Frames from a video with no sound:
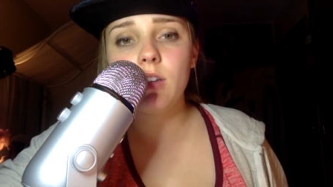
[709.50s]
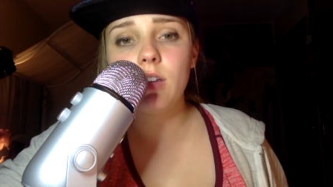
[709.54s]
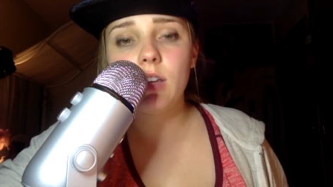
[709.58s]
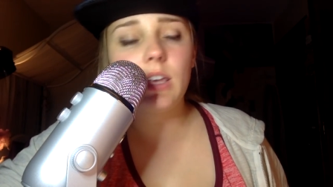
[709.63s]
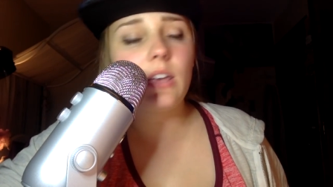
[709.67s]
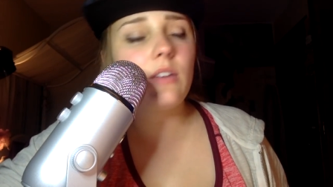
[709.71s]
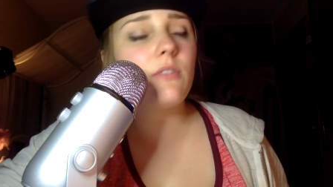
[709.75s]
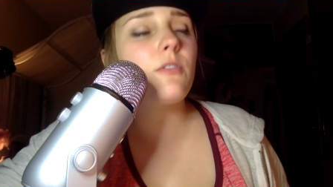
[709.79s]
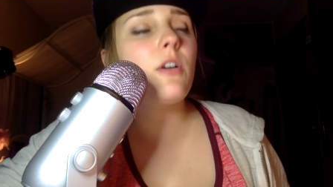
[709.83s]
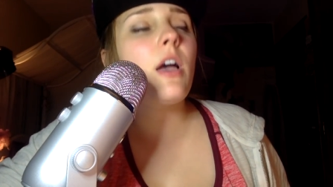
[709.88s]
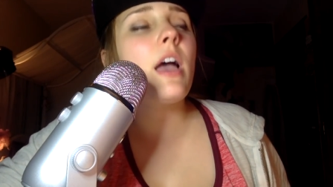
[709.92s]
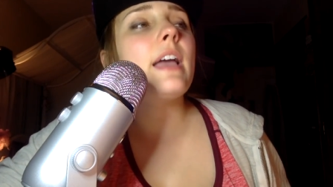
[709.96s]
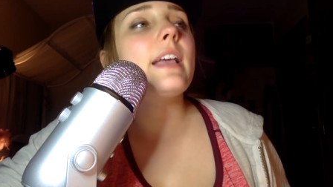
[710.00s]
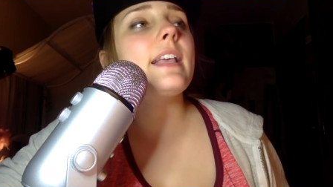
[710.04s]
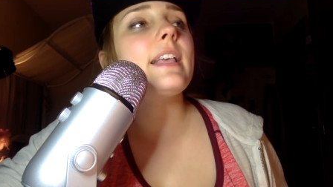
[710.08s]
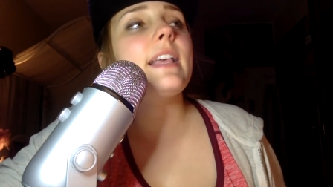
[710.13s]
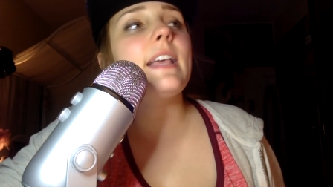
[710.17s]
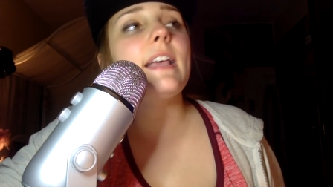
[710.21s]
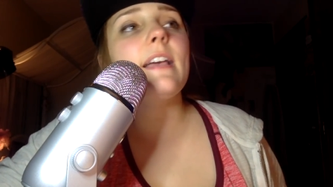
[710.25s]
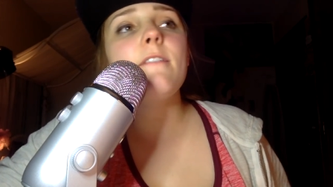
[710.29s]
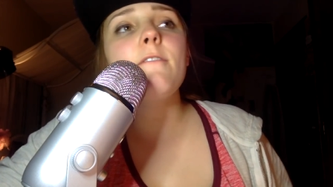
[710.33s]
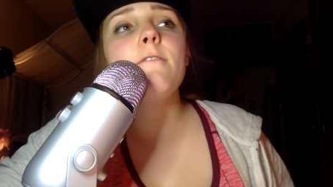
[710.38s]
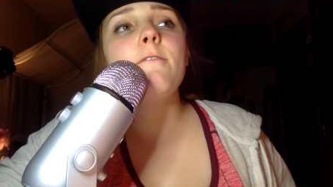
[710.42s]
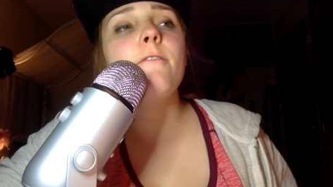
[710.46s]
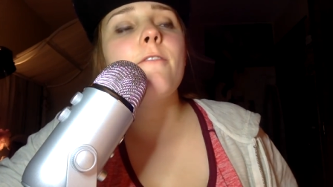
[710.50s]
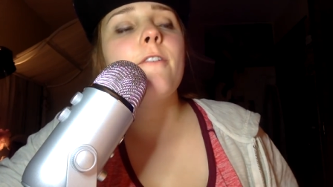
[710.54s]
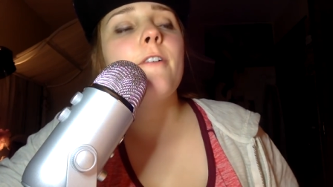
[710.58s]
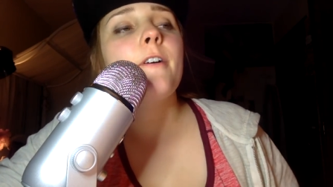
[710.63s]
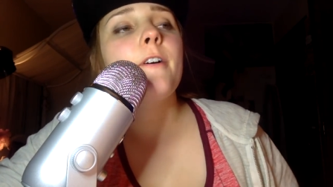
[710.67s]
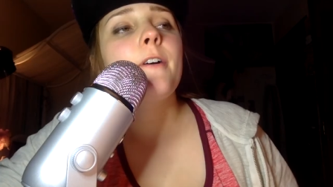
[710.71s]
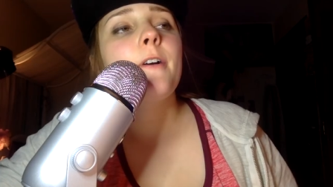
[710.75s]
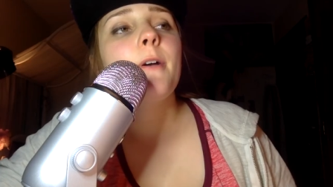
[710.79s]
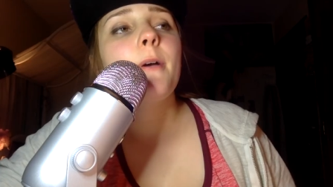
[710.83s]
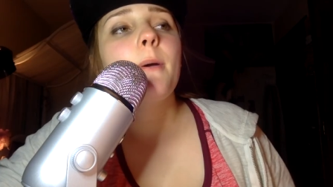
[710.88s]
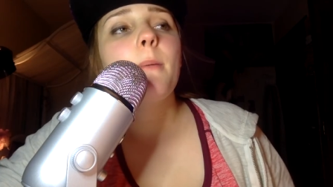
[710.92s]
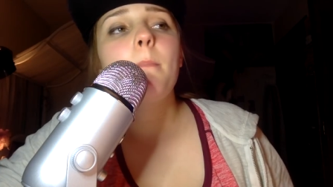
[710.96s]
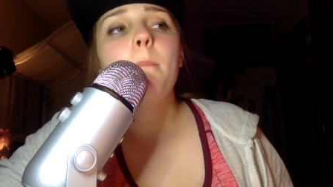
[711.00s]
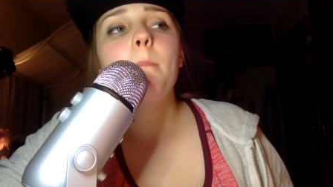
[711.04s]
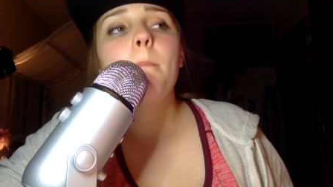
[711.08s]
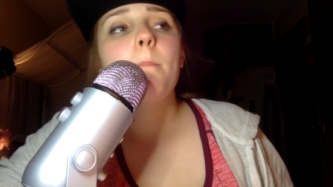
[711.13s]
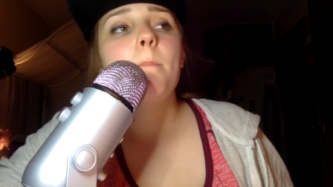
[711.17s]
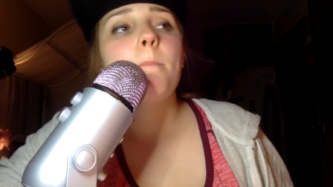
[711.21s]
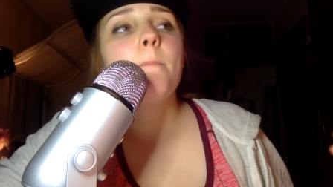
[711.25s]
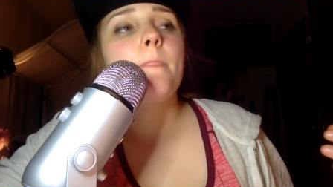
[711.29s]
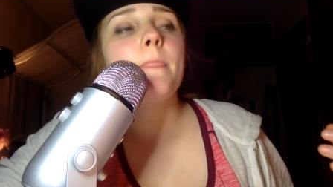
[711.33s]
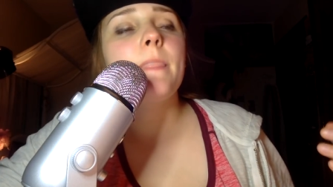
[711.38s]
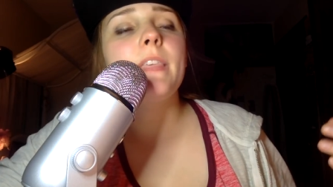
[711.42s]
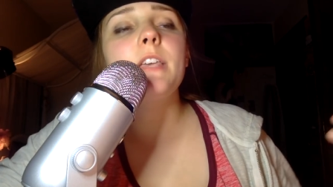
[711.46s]
Give, give
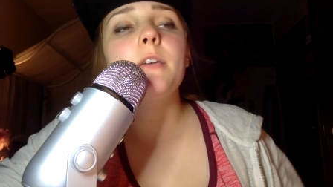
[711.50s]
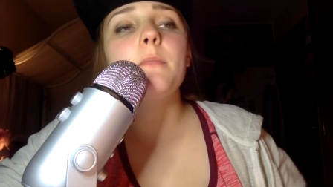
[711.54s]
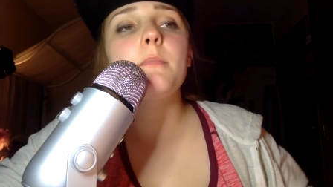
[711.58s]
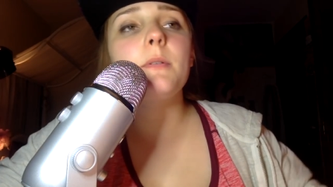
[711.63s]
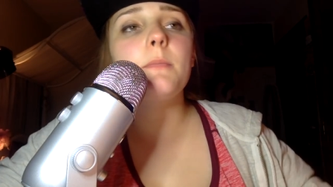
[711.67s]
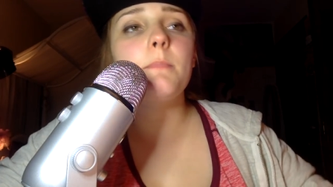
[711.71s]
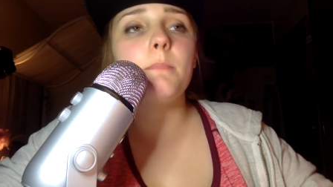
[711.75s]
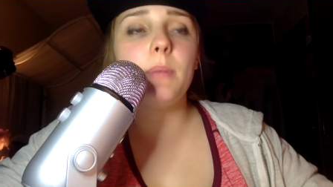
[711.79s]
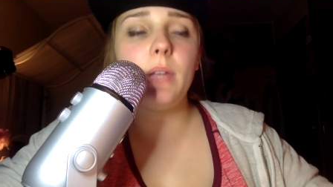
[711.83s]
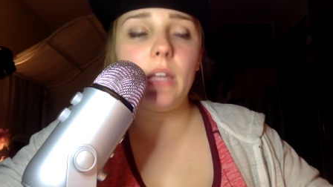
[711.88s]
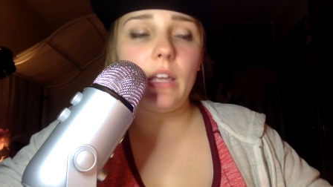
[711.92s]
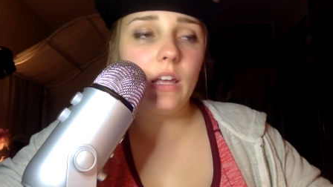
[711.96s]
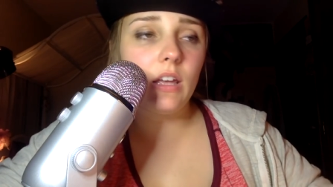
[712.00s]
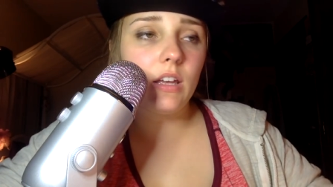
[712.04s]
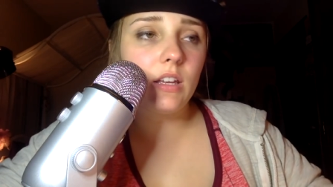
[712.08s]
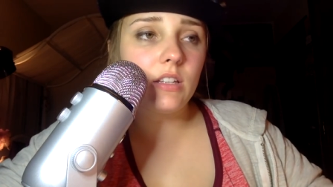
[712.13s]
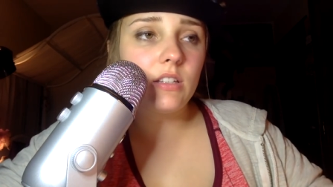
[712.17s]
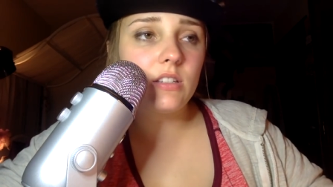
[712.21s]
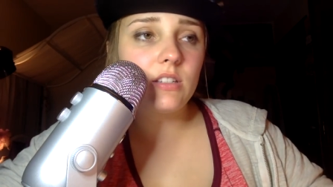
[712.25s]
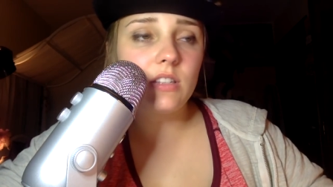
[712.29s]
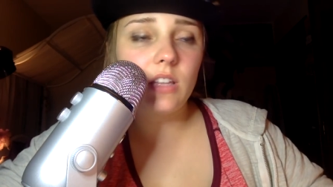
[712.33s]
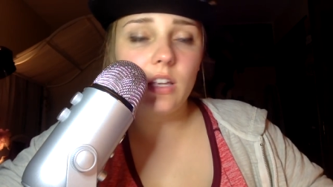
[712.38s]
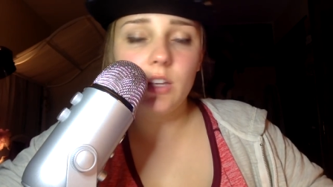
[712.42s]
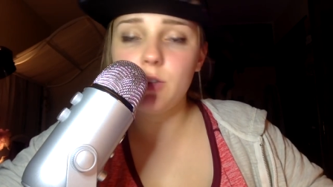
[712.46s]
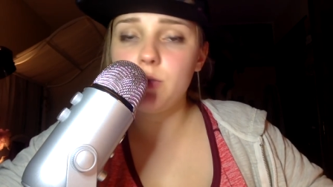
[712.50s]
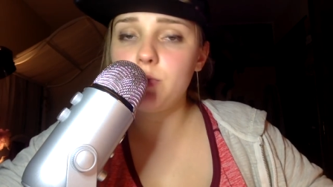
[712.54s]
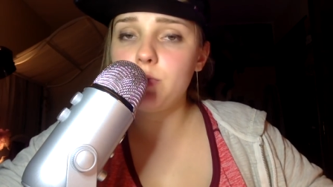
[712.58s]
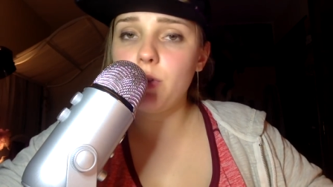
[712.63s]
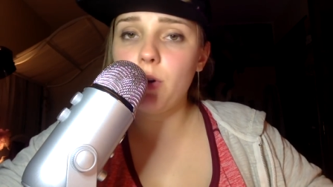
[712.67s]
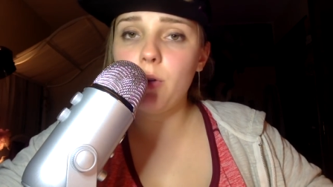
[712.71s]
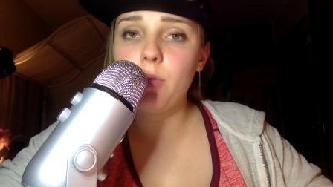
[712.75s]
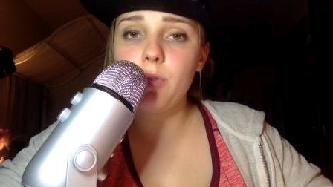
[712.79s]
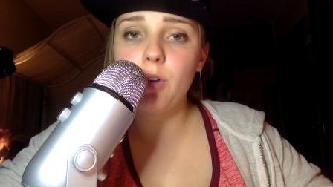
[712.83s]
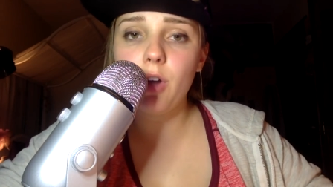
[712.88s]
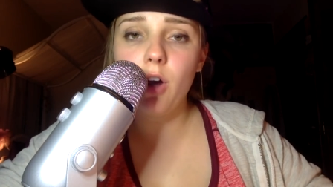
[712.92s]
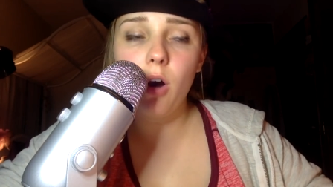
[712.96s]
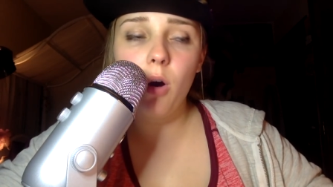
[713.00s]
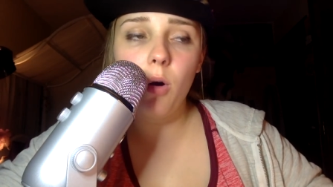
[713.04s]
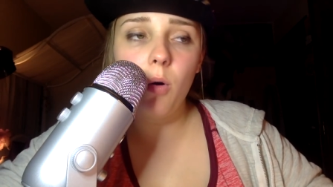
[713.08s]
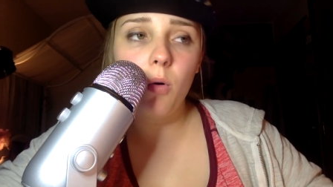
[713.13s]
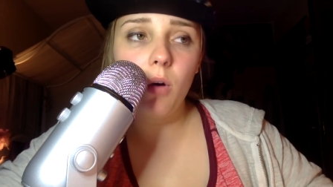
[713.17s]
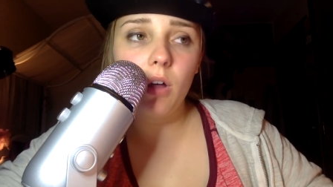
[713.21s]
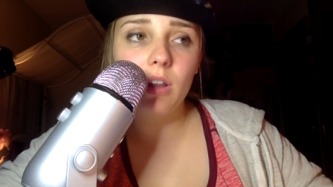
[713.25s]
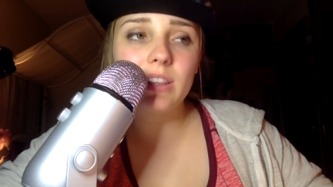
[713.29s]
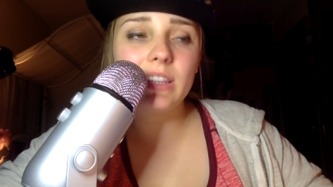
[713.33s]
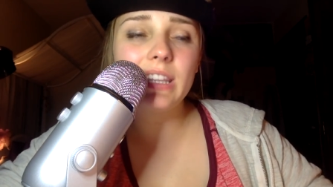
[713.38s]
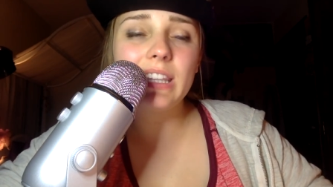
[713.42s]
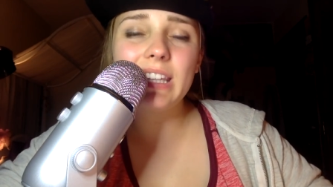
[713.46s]
human beings that you don't
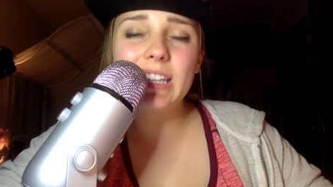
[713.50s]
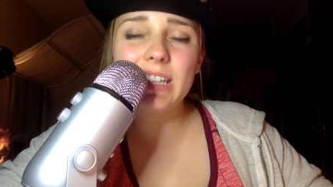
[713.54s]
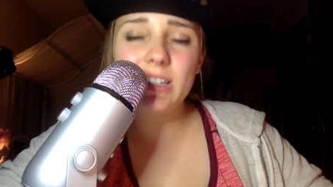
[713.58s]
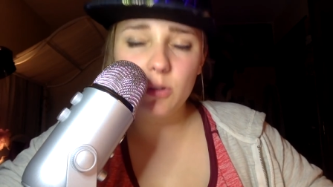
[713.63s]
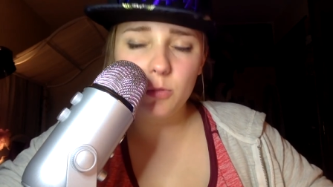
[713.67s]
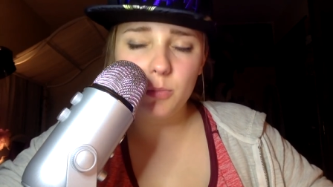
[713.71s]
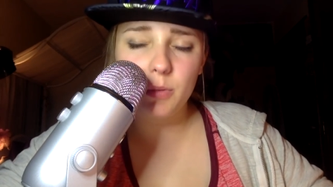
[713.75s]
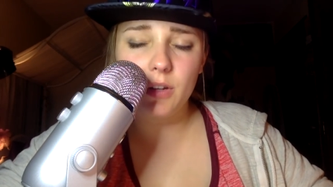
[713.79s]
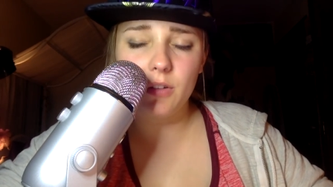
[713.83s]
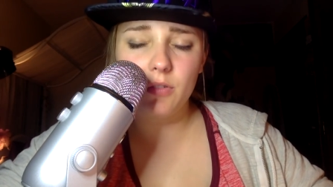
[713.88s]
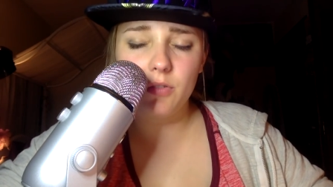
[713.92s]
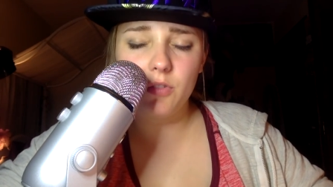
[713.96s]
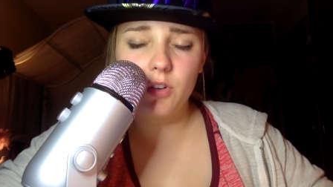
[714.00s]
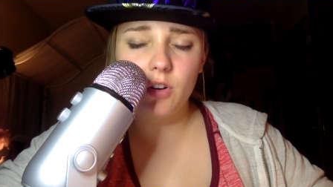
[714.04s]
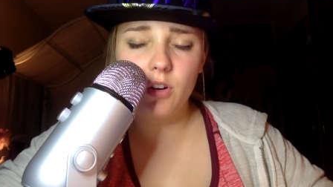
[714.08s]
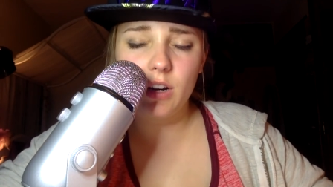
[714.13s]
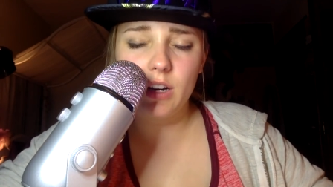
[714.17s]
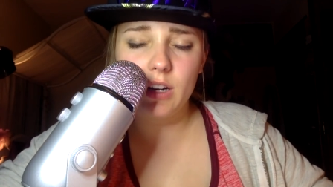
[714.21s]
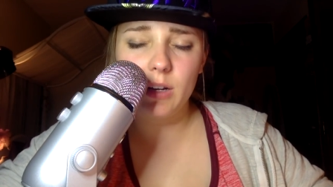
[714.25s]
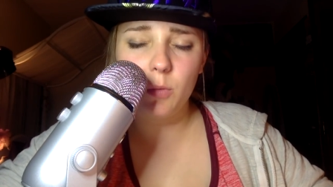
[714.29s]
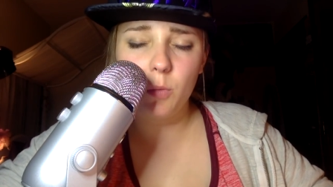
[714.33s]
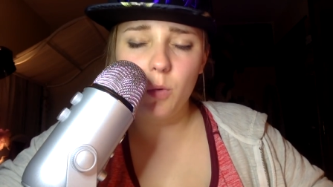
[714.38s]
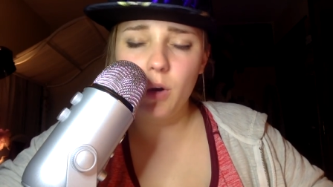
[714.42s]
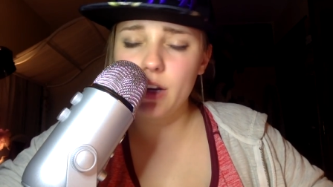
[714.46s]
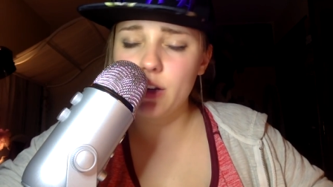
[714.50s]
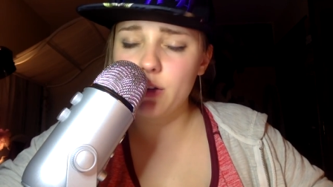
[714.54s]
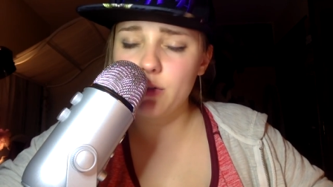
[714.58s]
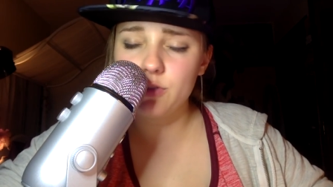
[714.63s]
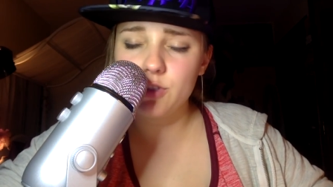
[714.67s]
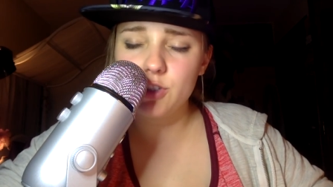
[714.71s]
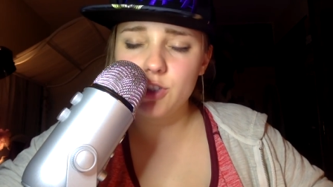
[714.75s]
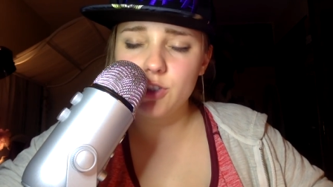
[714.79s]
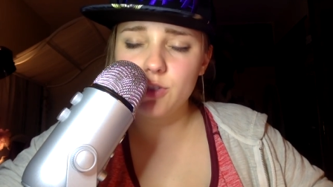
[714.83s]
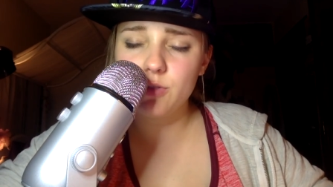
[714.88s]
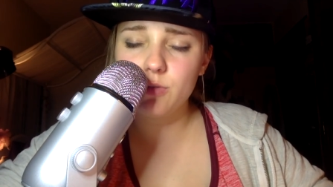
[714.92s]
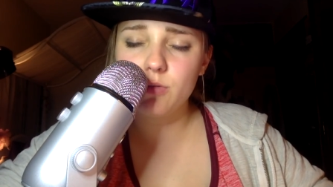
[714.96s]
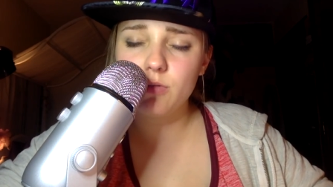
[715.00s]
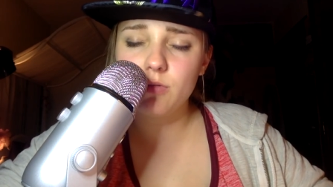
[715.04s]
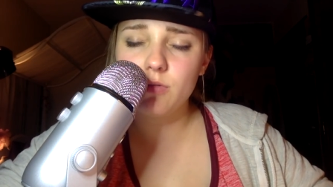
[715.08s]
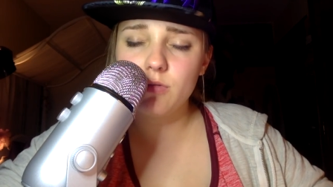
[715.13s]
know a little bit of credit, why don't you?